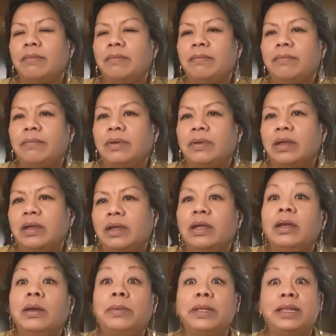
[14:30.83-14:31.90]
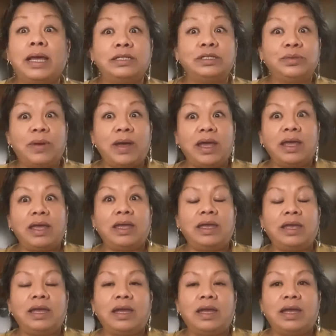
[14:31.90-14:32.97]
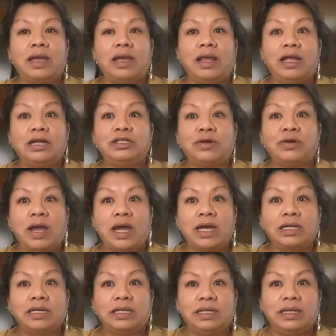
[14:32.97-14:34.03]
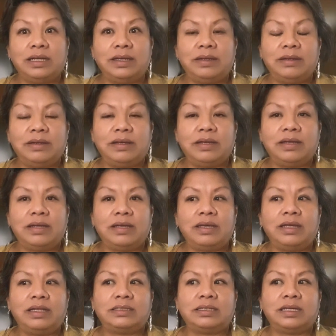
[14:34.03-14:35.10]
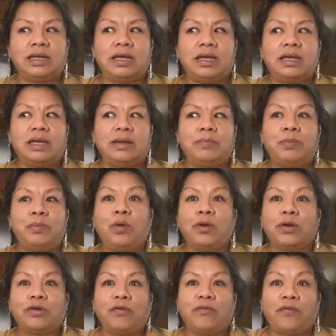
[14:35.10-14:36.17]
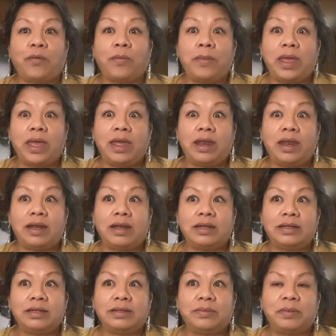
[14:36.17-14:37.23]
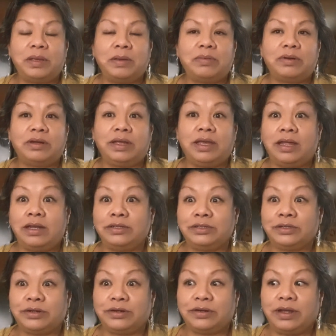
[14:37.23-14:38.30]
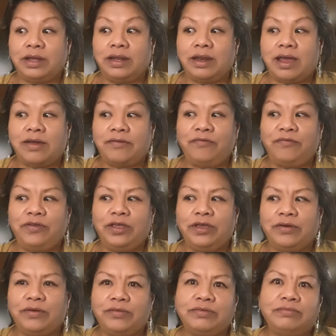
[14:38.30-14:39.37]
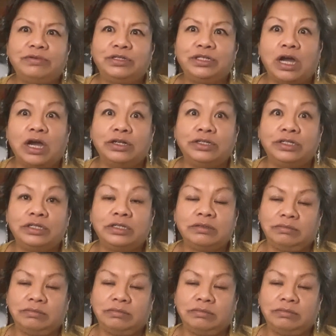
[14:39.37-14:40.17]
But. but that's why electronically, it's a portal for men to be able to enter and not feel judged.